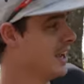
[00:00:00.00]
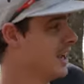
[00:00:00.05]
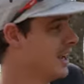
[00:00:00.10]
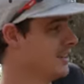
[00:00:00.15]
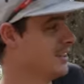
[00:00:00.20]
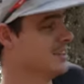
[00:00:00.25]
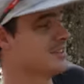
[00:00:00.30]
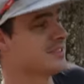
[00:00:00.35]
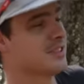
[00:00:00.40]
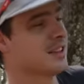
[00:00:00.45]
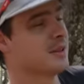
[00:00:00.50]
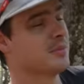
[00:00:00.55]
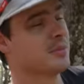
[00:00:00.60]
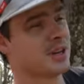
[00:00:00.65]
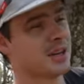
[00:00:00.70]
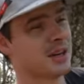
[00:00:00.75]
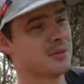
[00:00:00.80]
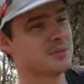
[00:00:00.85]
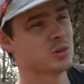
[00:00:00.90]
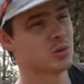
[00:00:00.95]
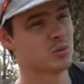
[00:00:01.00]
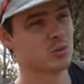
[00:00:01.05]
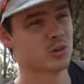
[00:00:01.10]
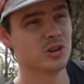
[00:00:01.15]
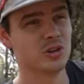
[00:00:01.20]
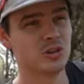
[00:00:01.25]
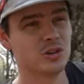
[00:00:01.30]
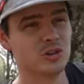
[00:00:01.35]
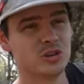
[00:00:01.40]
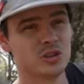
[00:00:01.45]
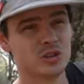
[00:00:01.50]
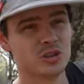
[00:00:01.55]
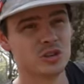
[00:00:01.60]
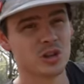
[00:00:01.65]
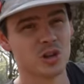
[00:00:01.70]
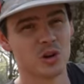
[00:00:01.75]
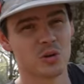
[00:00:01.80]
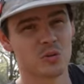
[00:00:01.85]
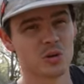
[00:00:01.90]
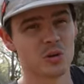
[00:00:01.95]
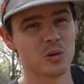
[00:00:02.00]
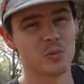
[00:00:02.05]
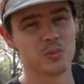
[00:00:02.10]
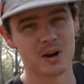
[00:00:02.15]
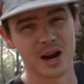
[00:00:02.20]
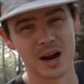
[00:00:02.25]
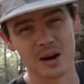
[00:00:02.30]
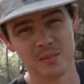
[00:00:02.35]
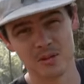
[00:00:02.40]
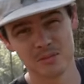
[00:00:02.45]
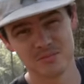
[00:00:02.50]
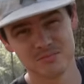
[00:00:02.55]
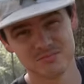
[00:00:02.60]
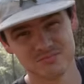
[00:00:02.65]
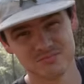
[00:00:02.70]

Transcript: and this thing becomes a real a real problem.